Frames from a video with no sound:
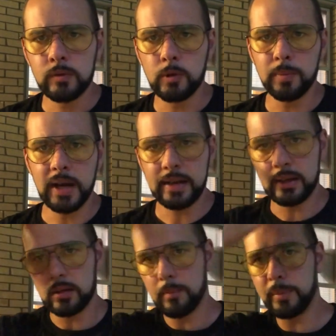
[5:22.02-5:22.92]

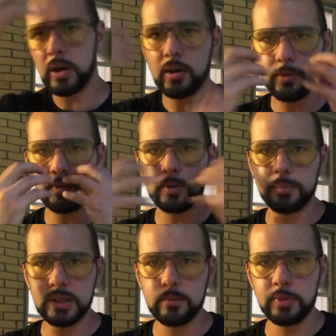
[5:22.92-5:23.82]
Robotnik, bald with the
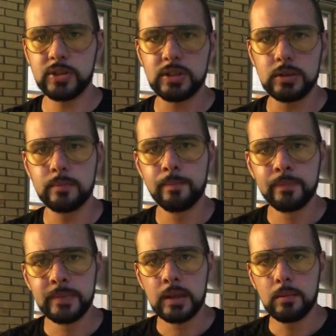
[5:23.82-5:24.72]
big bushy
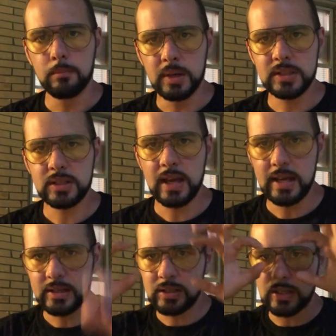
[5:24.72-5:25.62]

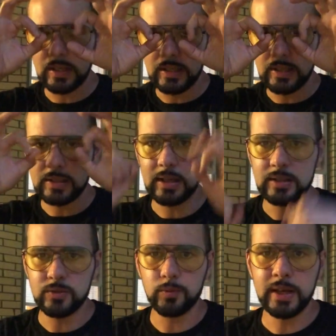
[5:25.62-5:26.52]
mustache, and then he's got
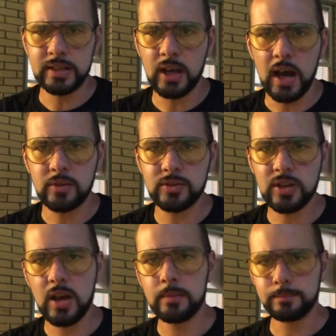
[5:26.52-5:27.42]
these red goggles
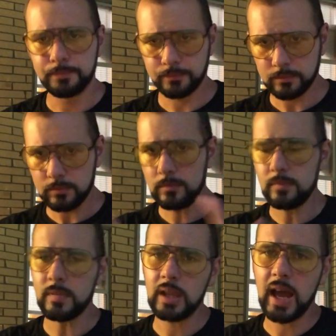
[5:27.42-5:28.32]
on.
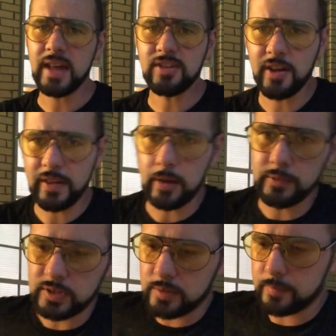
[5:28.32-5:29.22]
I thought that
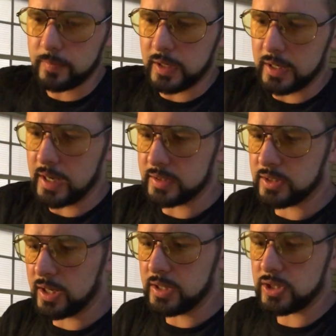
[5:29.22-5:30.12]
was a nice
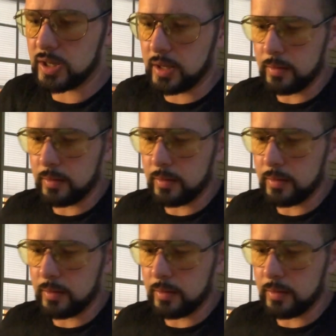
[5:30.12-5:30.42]
touch.